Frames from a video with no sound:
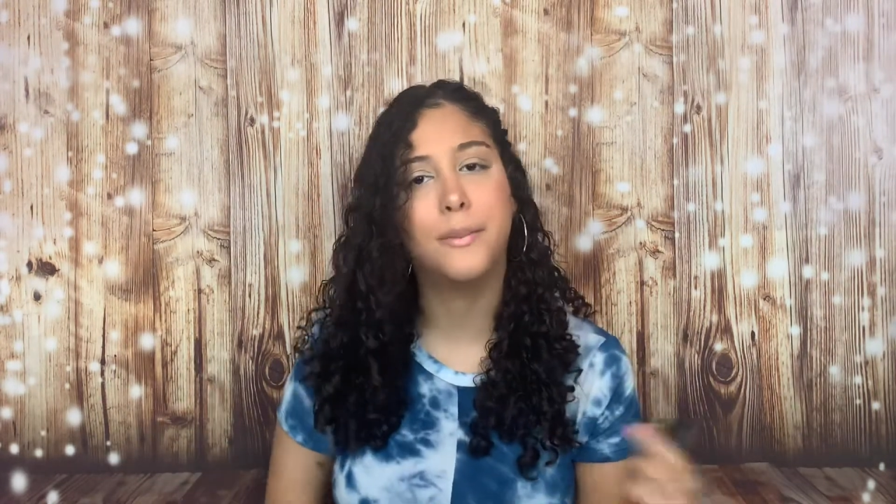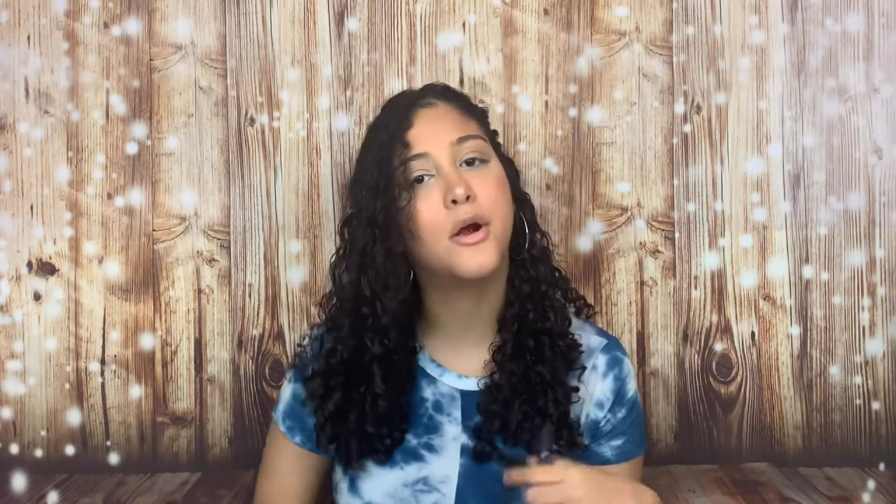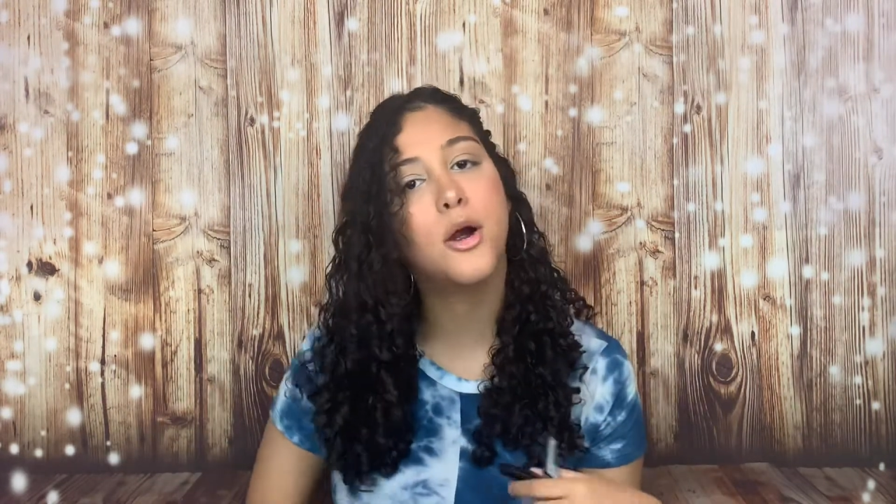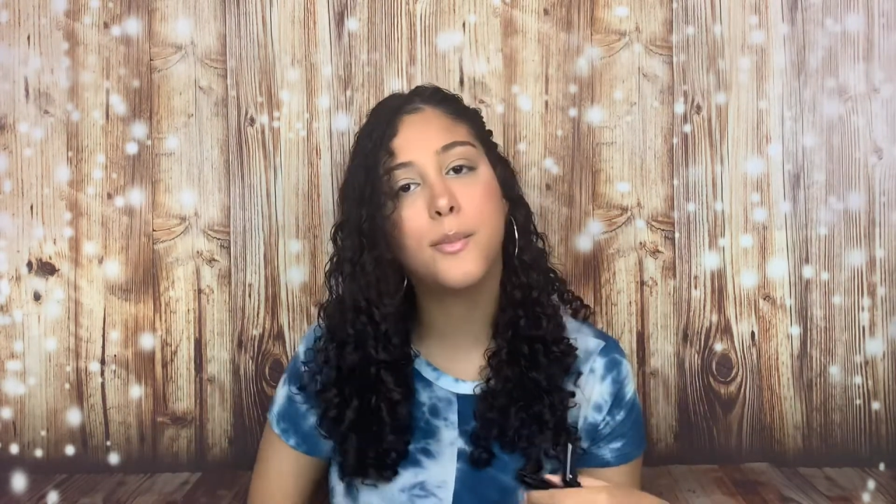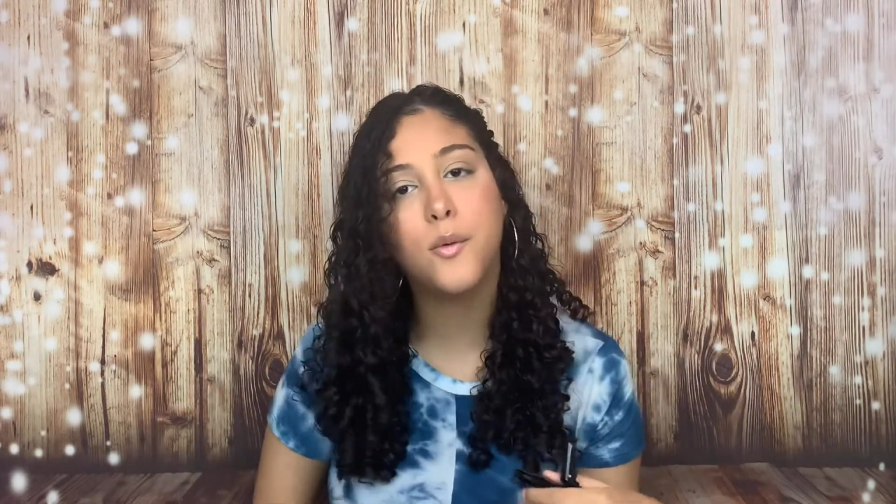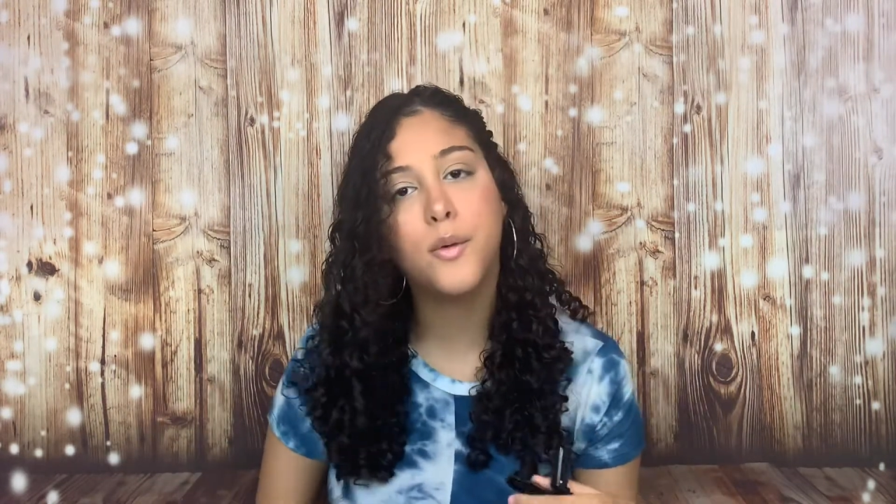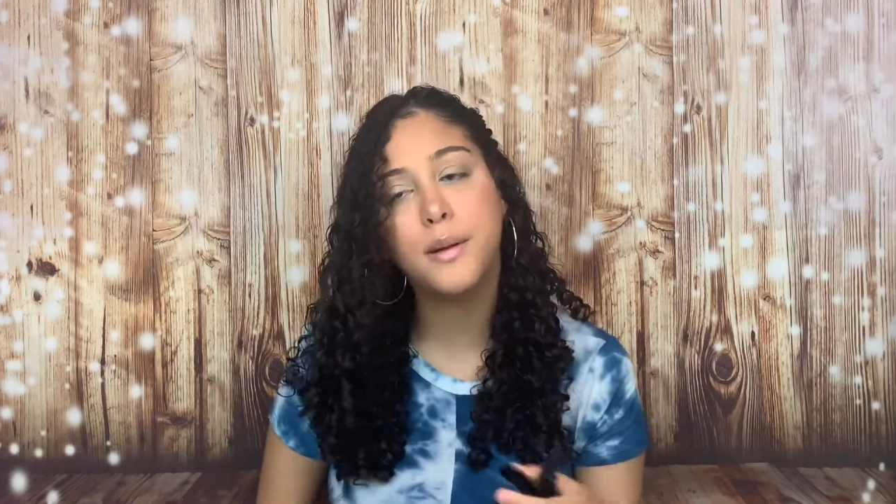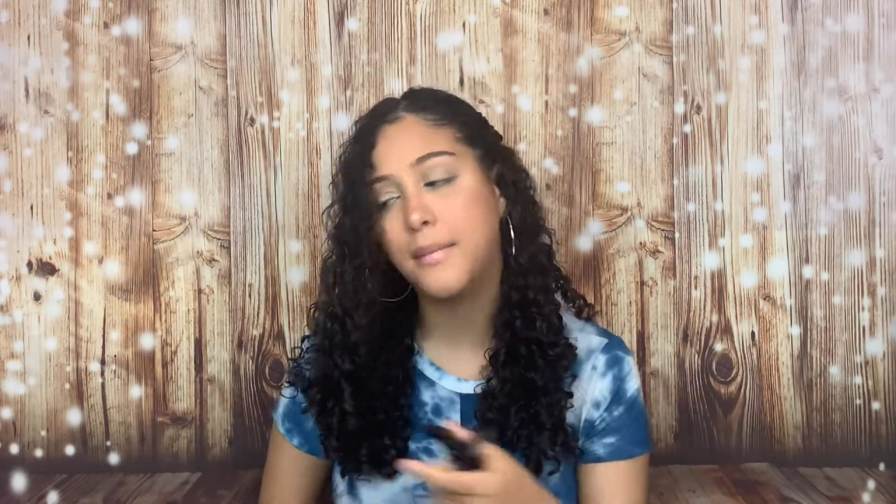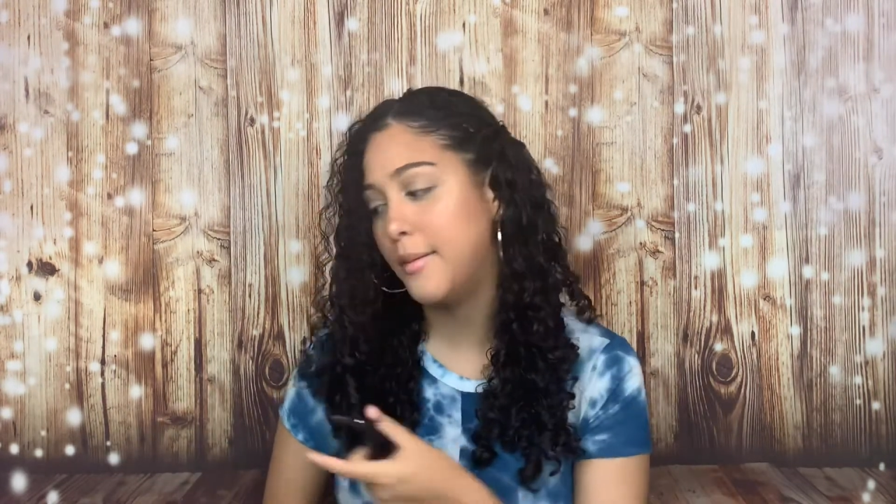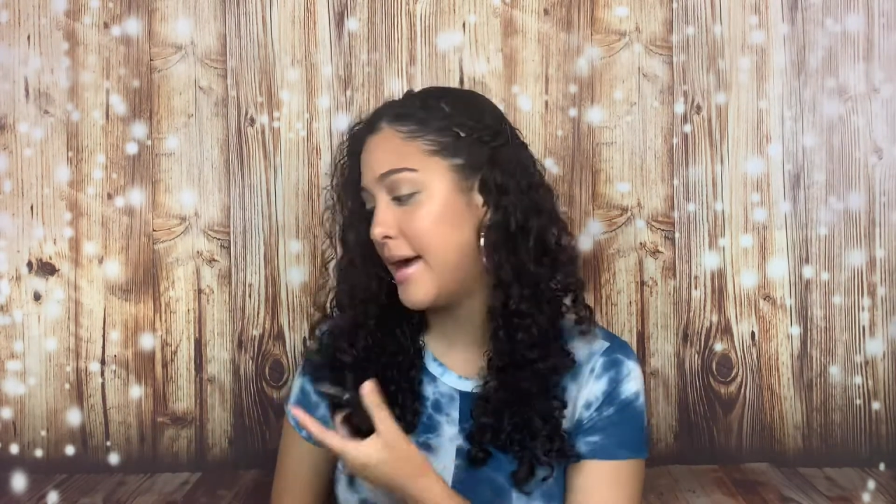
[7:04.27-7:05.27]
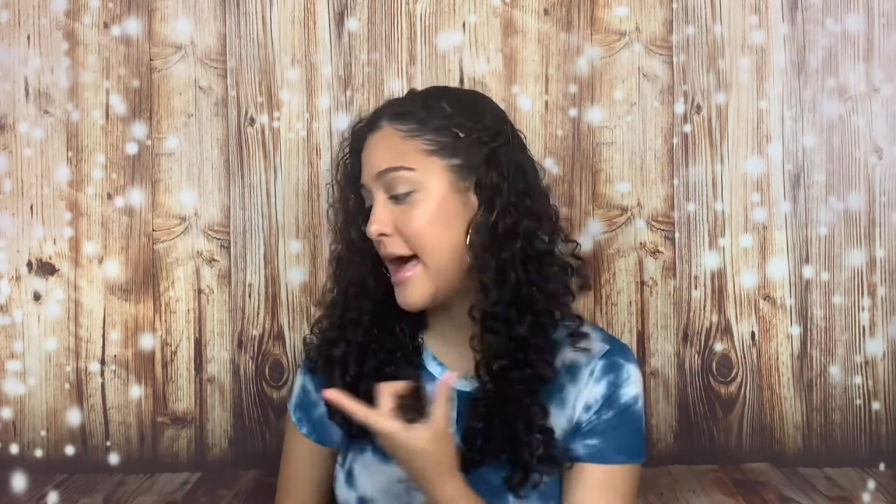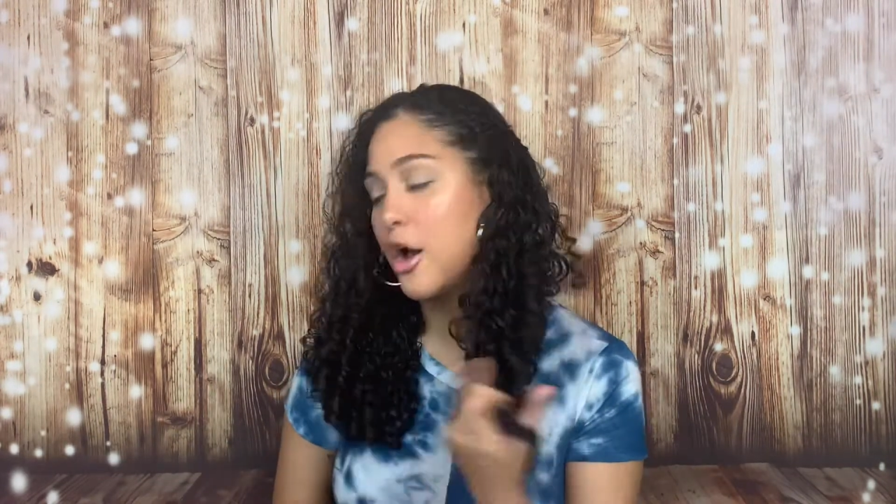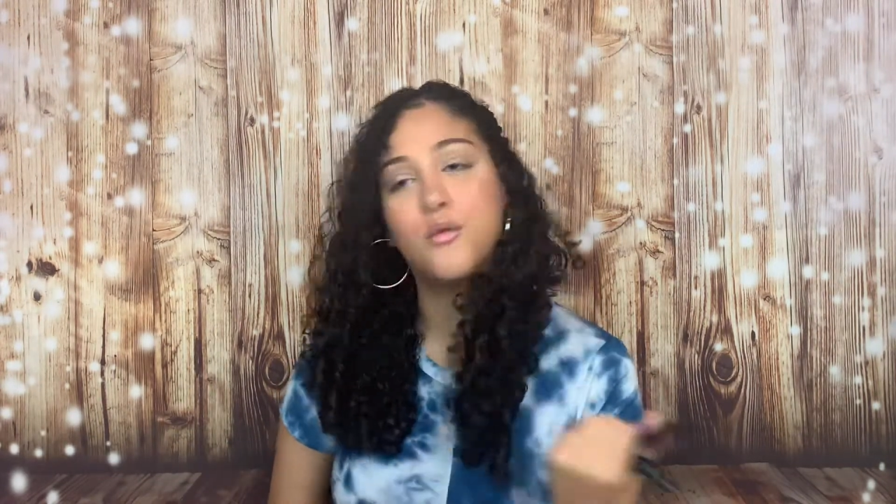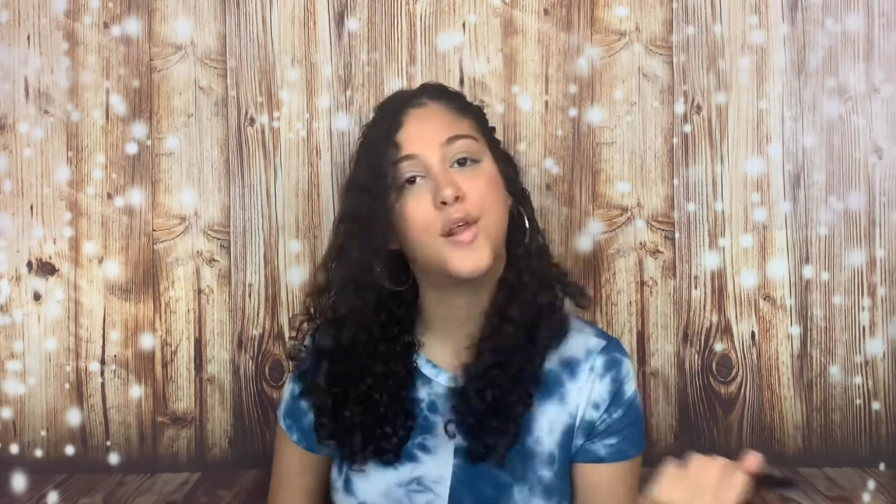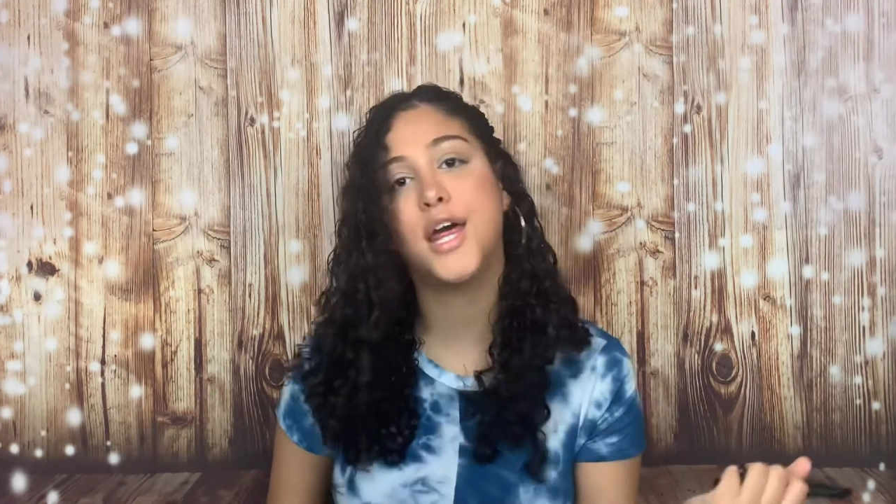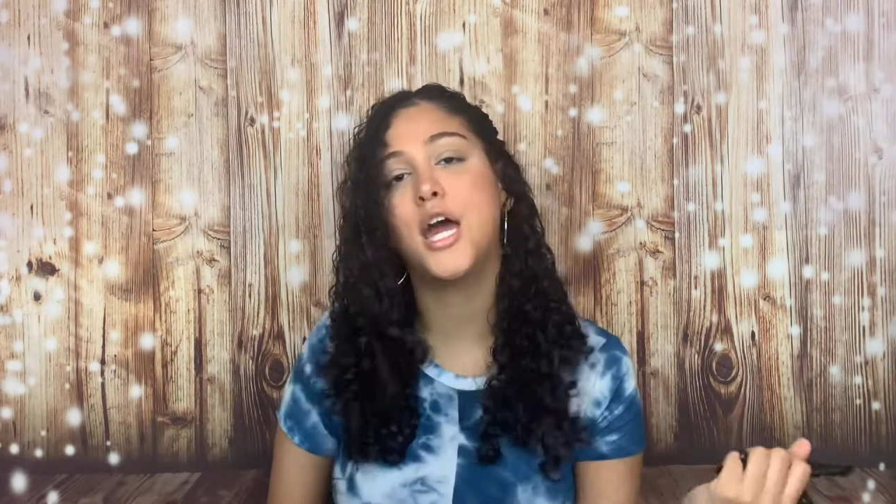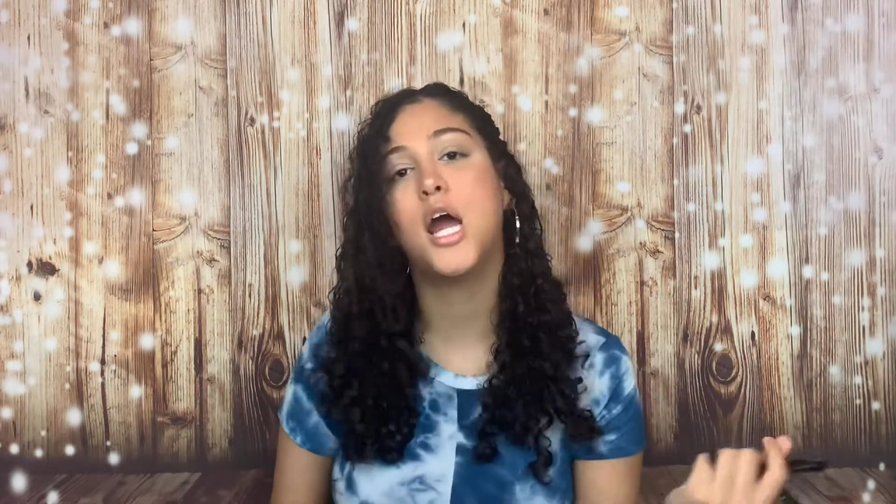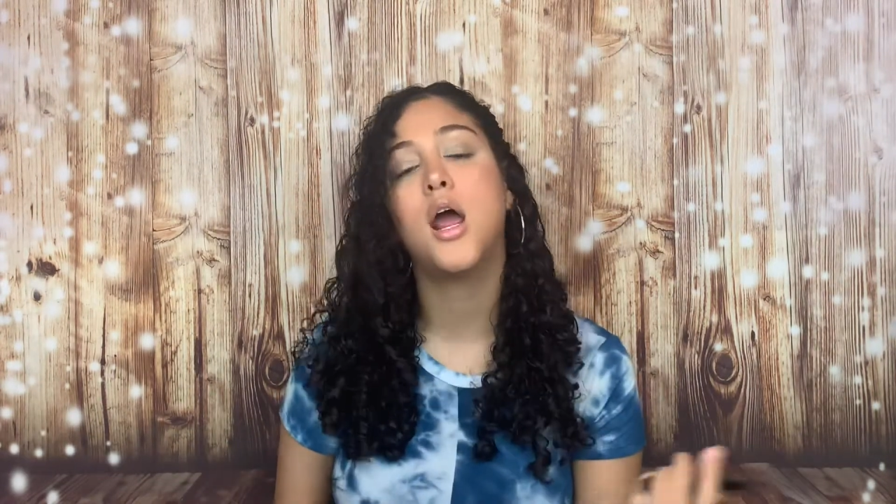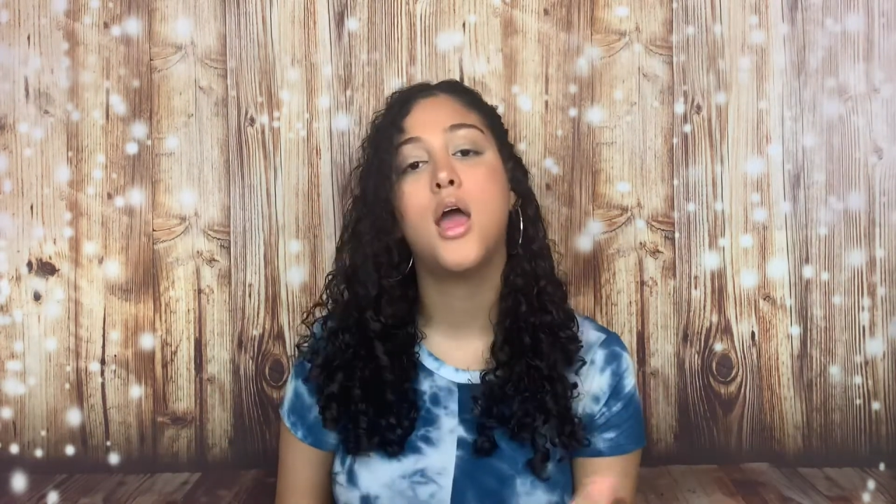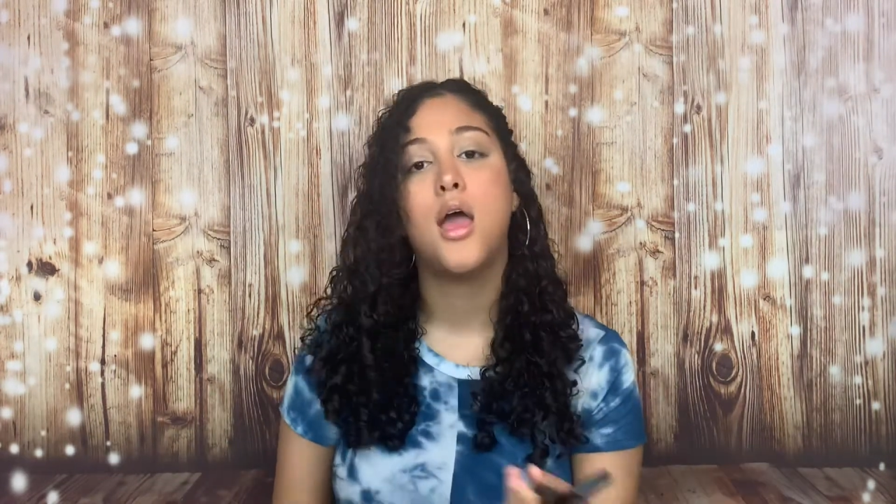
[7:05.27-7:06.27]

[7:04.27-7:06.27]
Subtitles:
purple in my bag over there.